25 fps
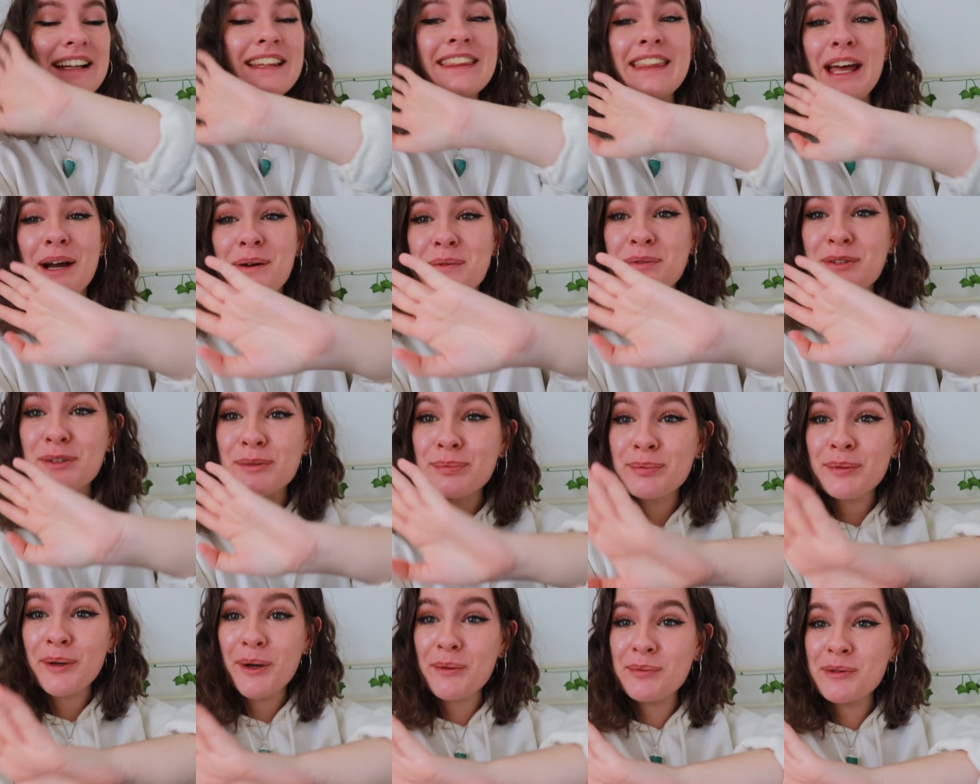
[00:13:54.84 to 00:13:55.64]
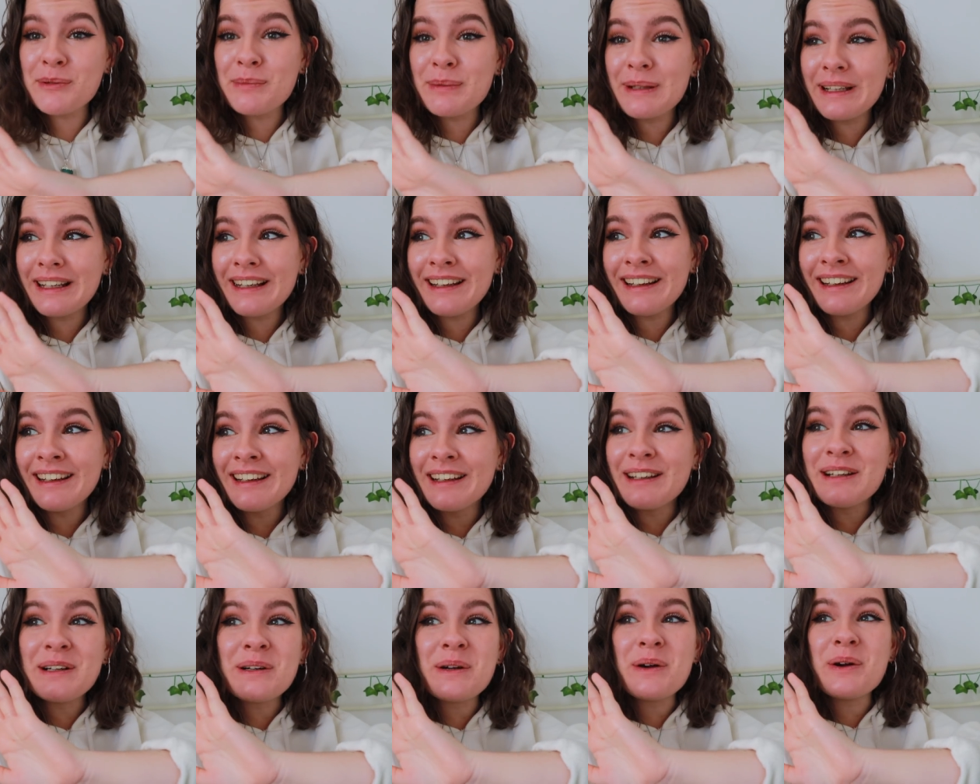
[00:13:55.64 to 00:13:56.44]
was probably
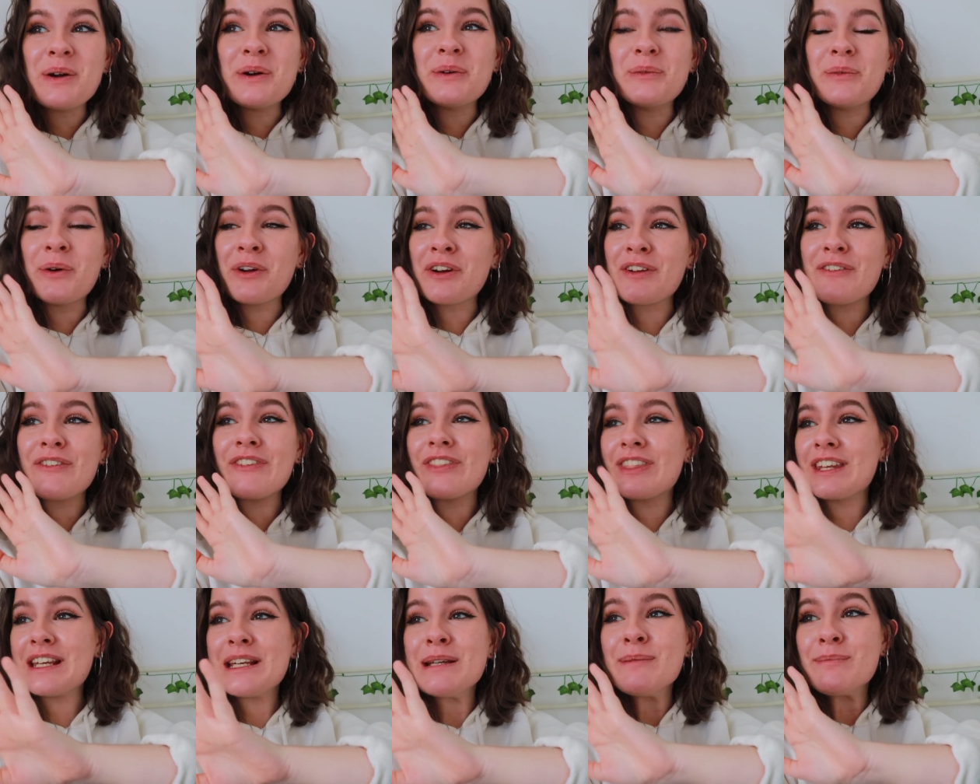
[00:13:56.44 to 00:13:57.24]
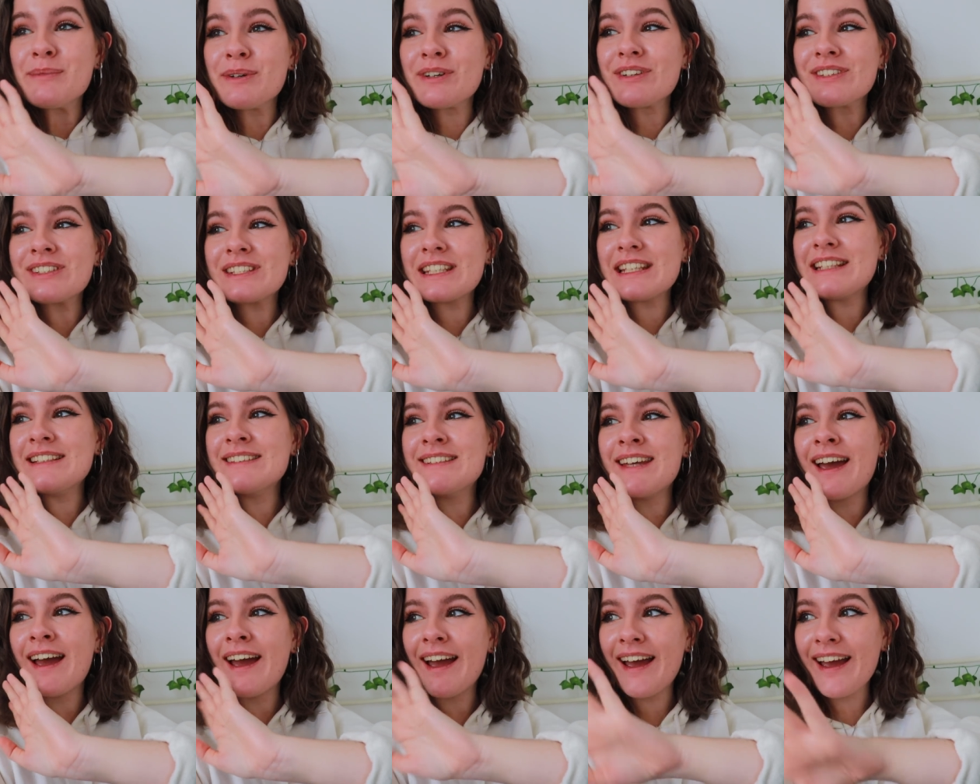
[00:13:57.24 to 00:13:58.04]
one of the most
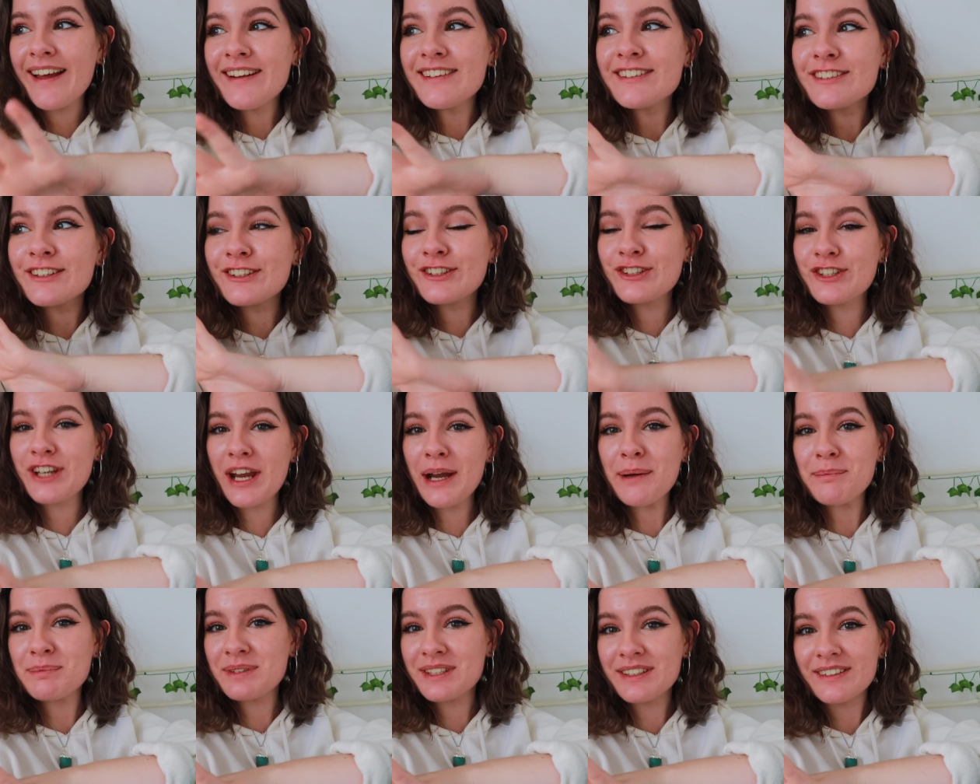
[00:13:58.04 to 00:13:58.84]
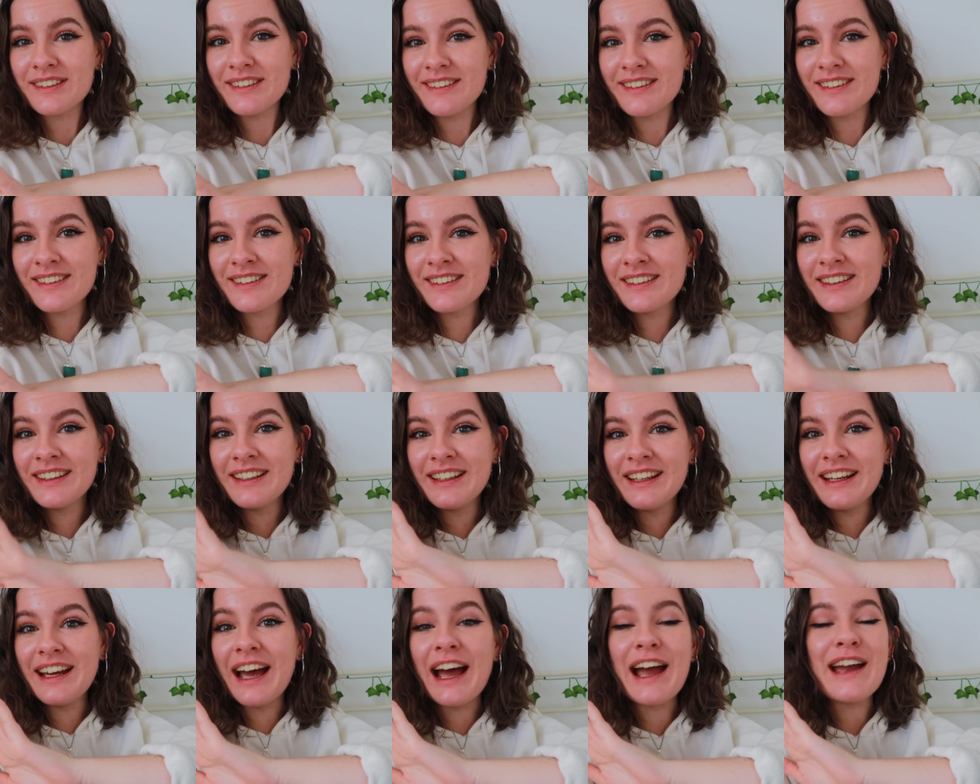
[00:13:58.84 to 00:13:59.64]
intense chapters
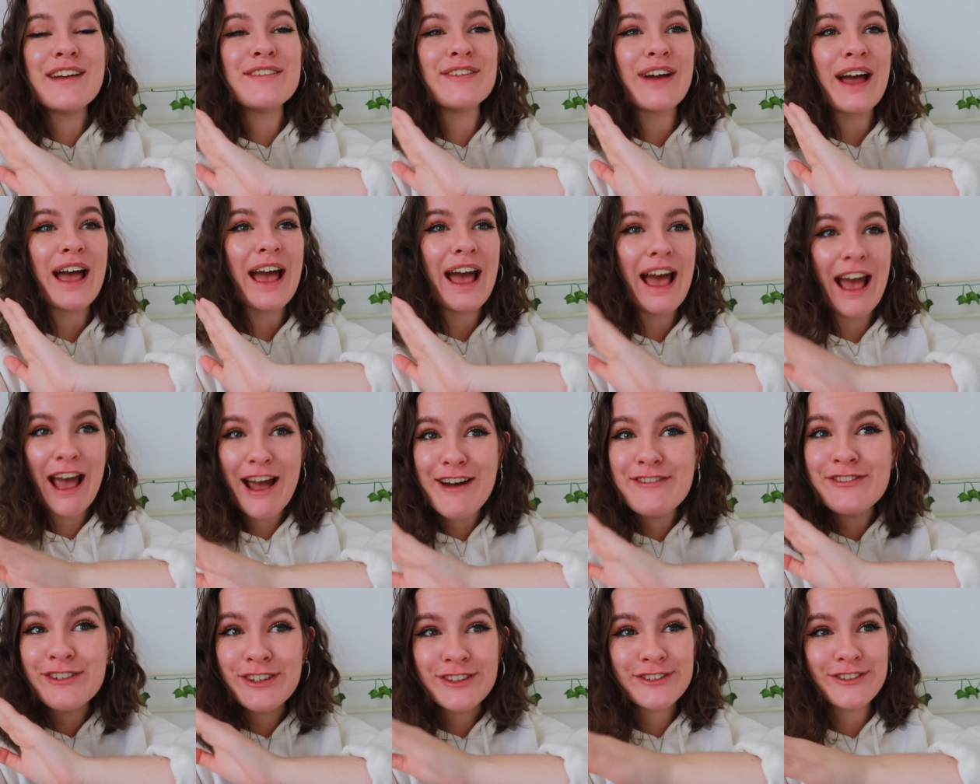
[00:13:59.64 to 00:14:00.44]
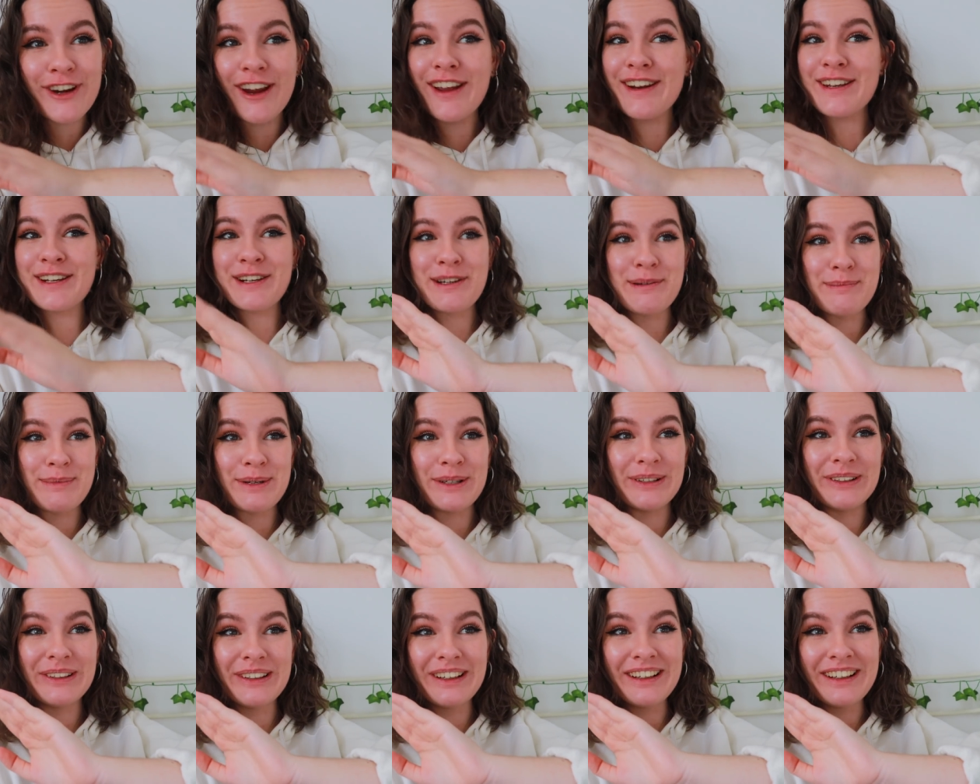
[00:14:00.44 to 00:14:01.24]
I've ever read in a
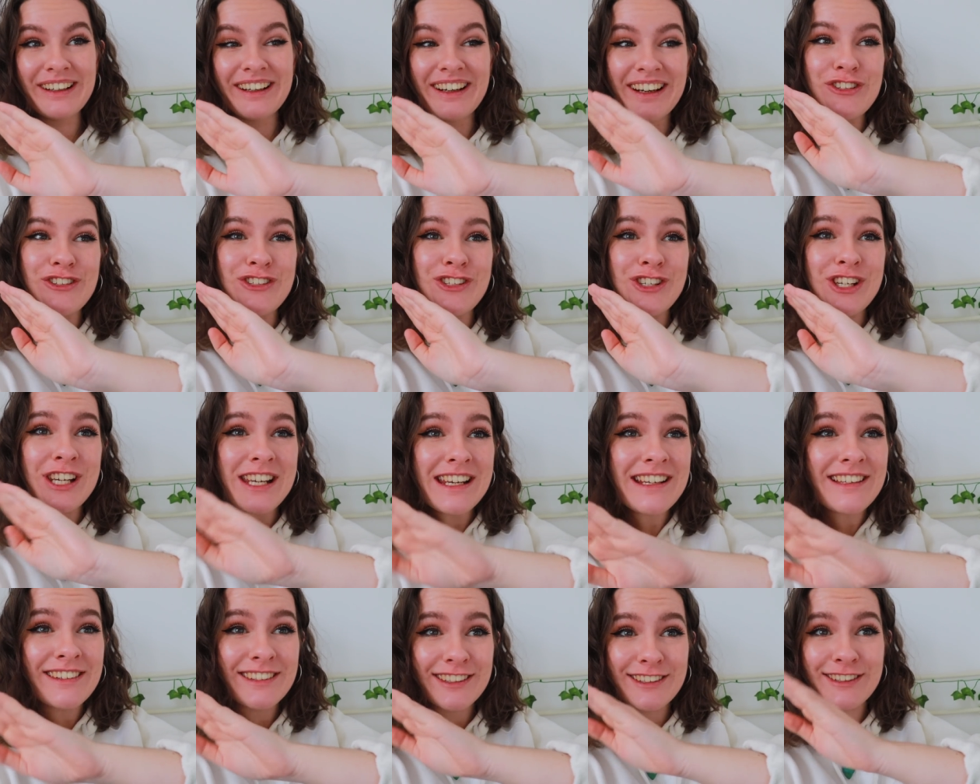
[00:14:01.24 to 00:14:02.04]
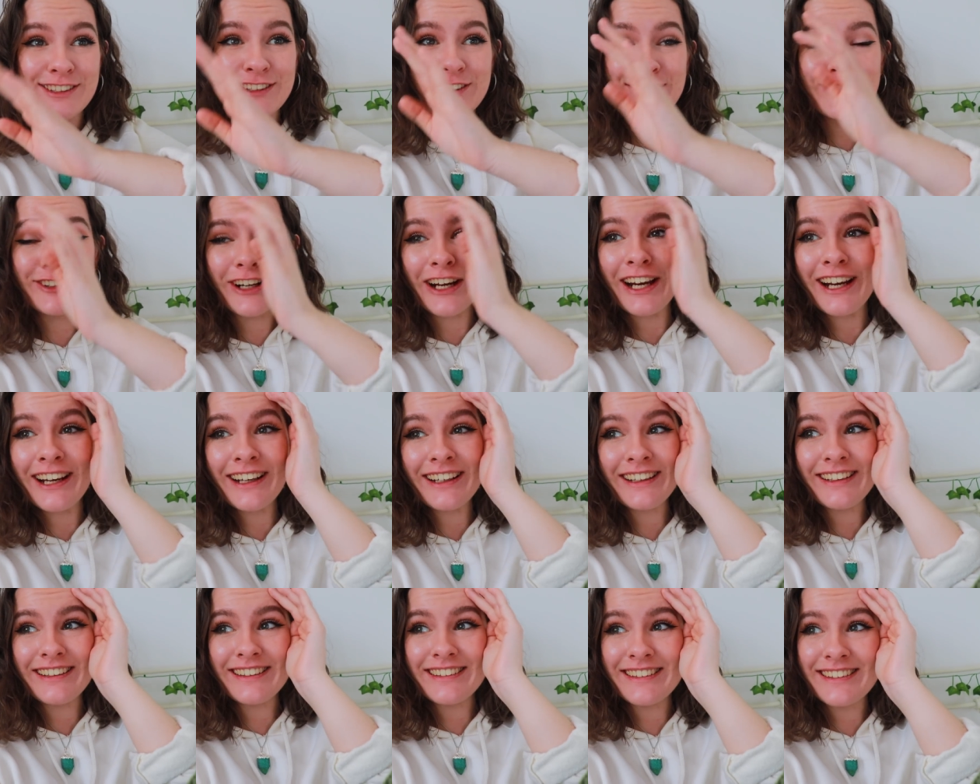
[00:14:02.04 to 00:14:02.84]
book. Jesus
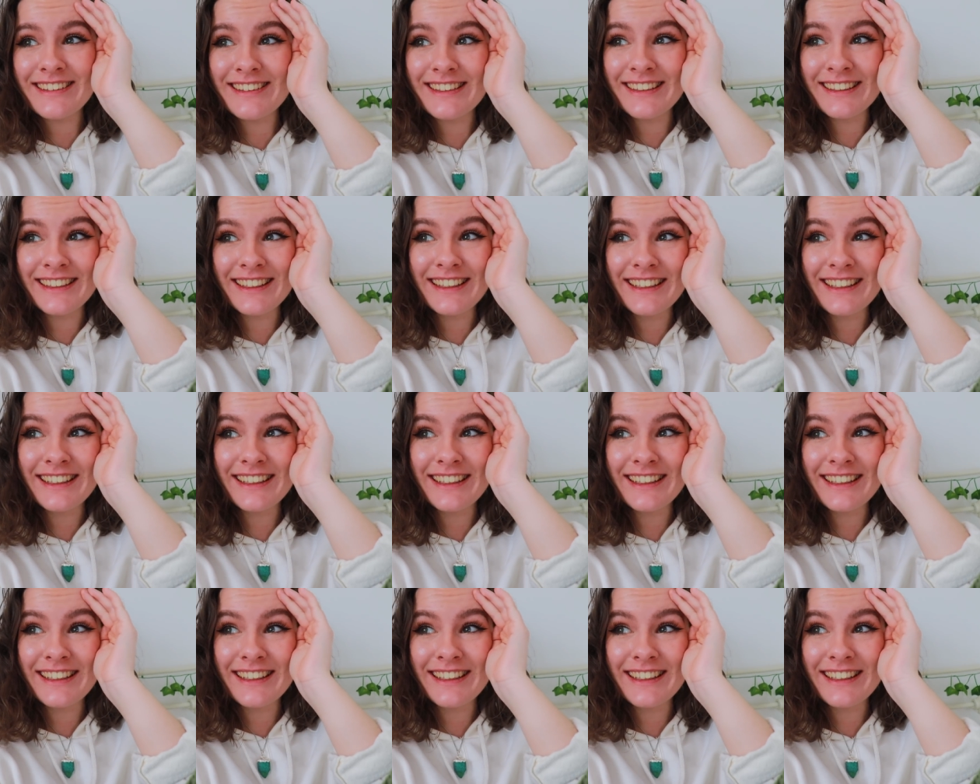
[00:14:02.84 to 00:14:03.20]
Christ.